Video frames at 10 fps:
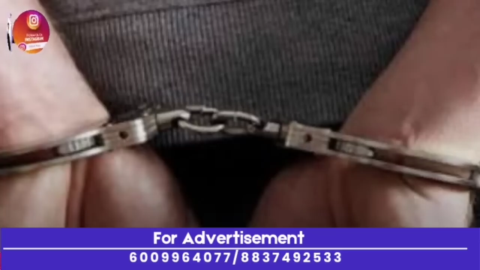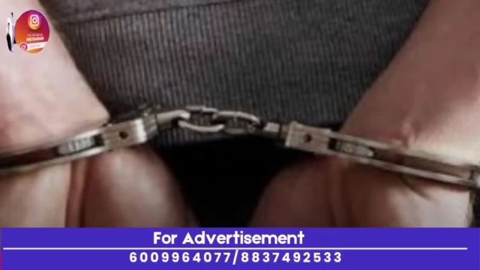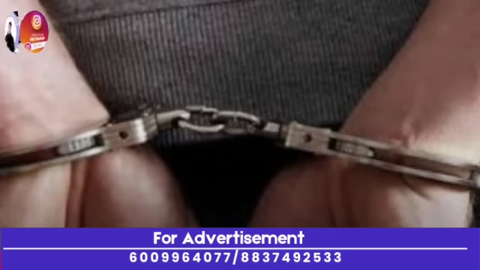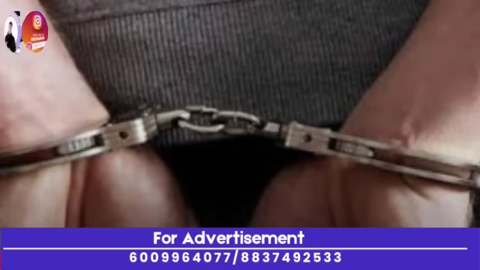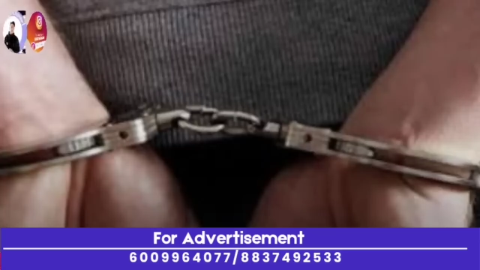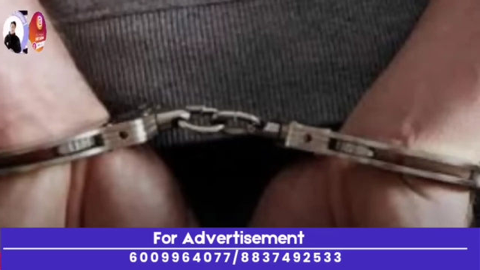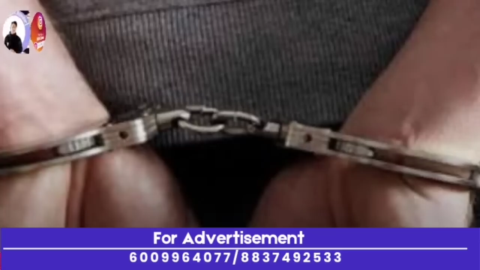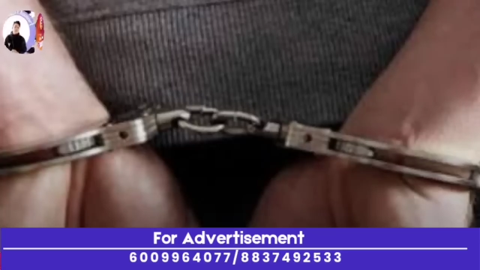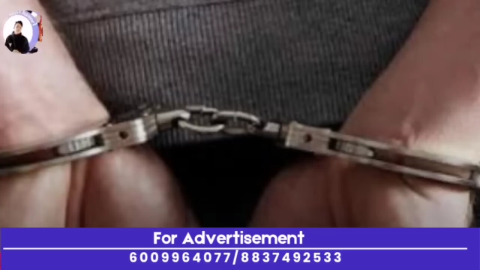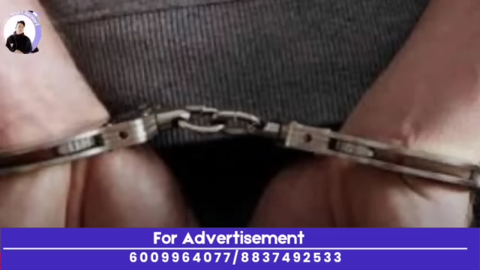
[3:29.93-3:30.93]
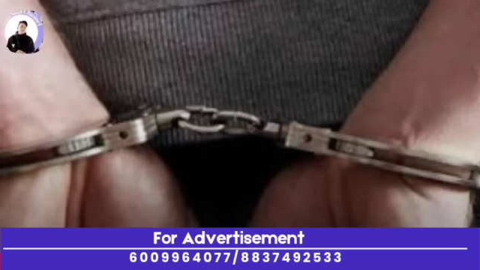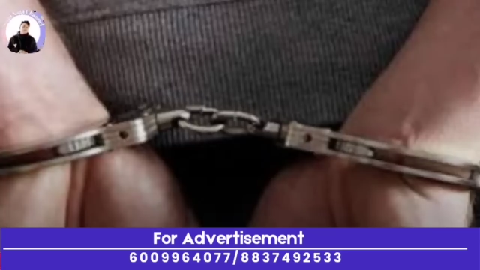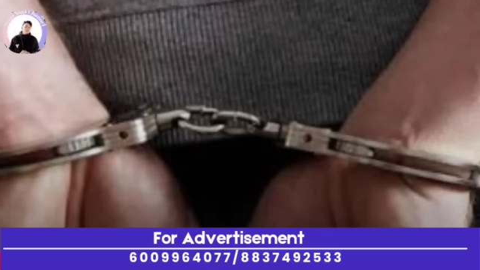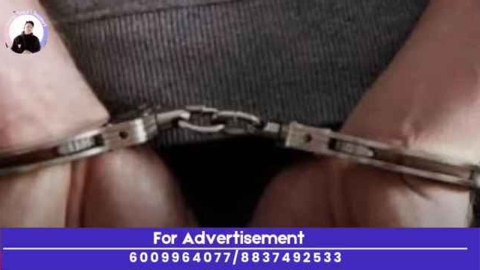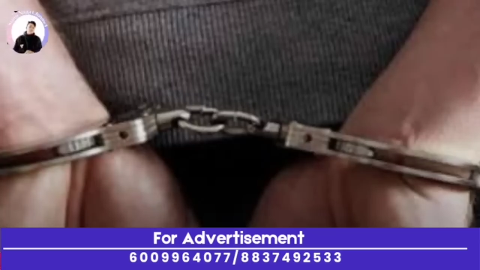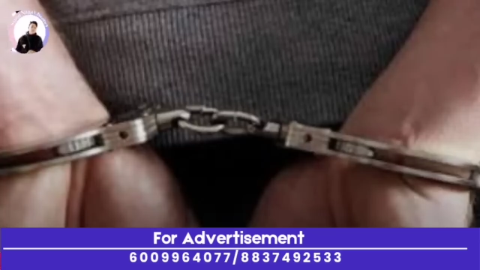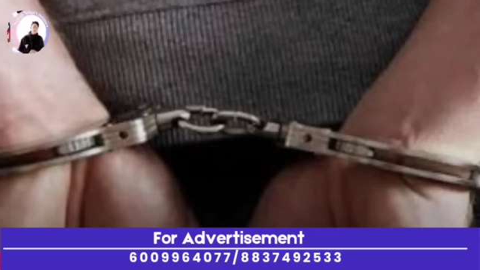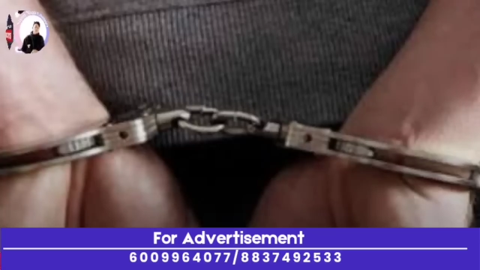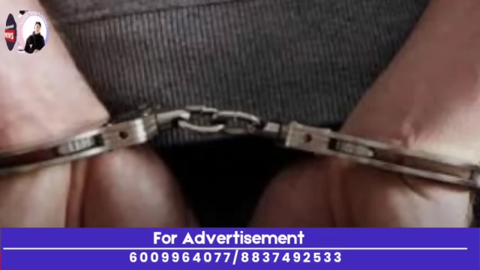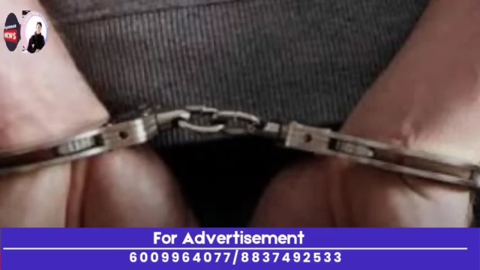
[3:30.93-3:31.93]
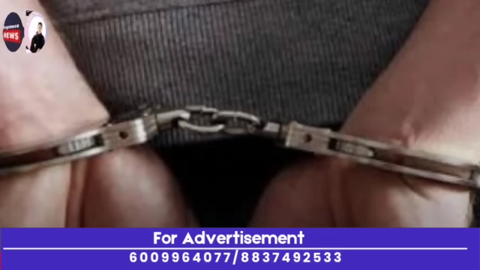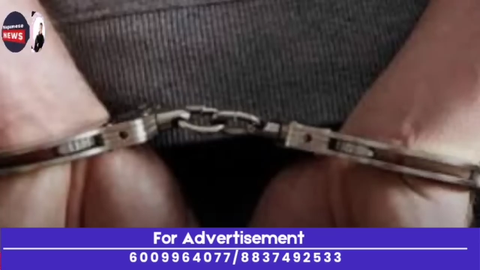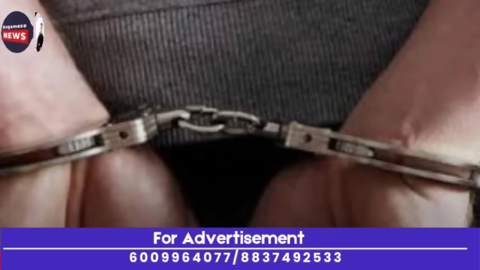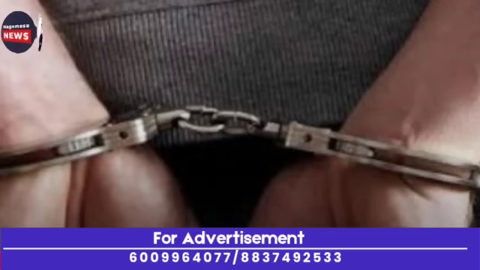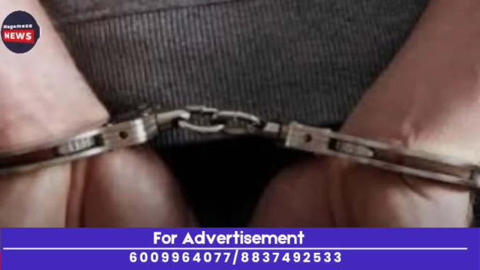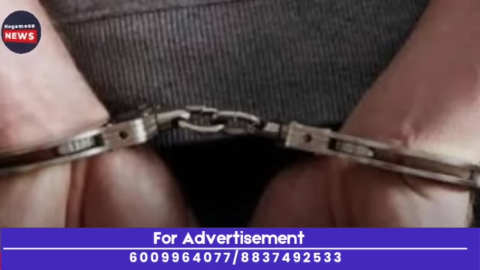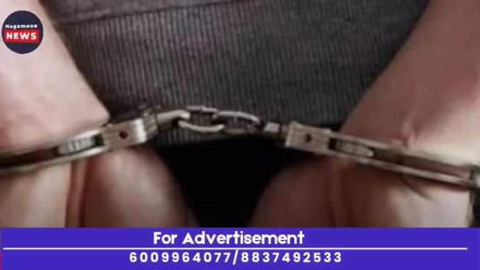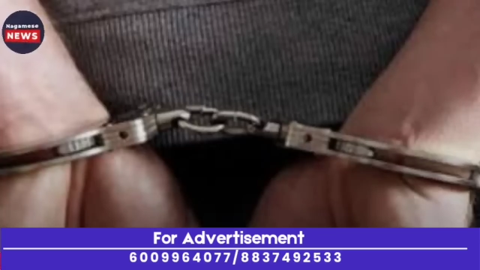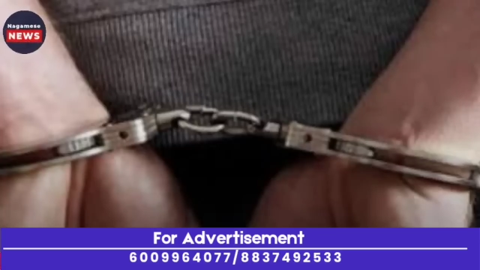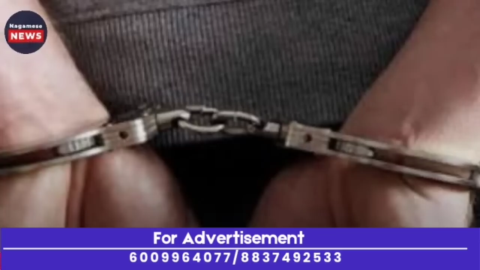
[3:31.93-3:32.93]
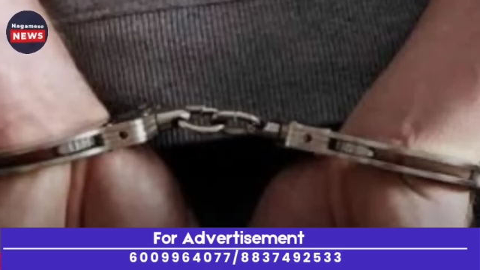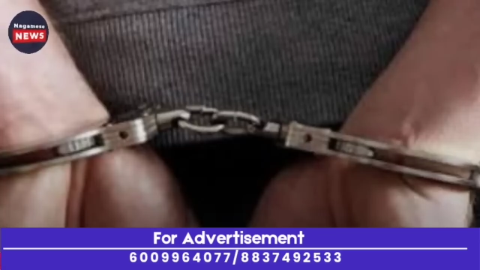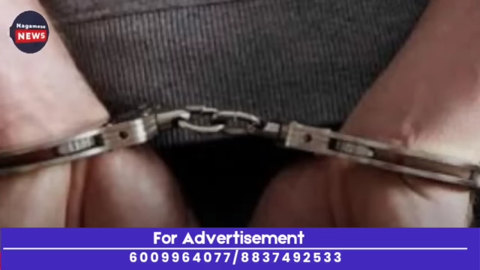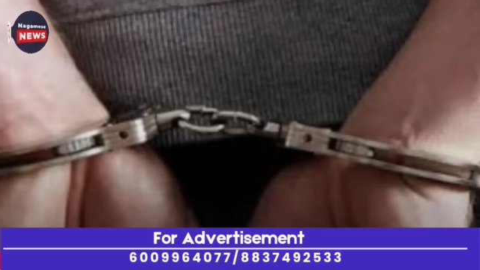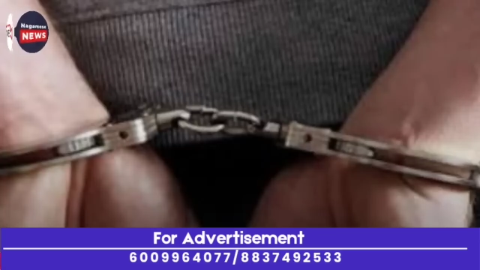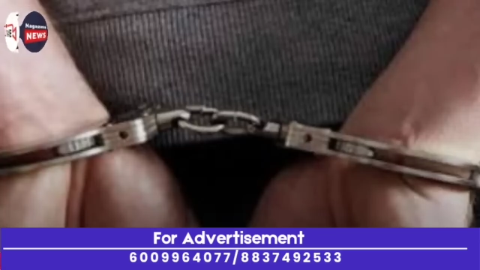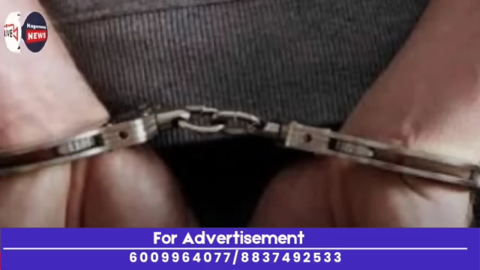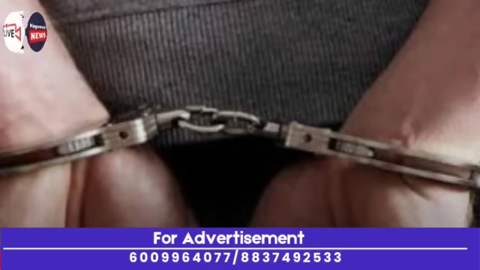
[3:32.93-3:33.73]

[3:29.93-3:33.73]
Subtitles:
No face is visible, so there are no lips to read.